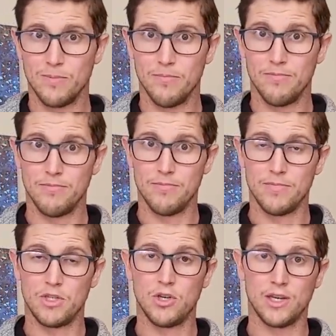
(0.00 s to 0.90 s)
to
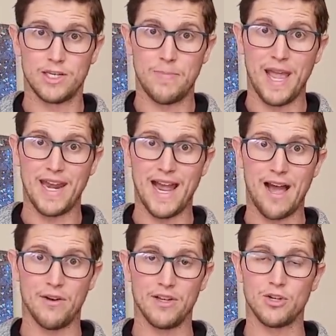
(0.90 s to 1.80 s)
expand
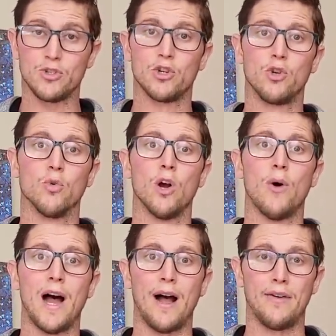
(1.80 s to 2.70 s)
out, starts to
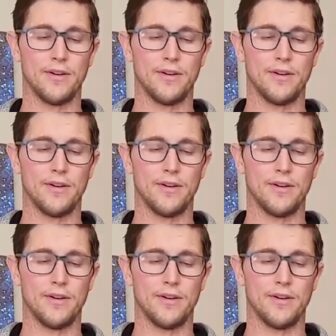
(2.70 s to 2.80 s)
grow out.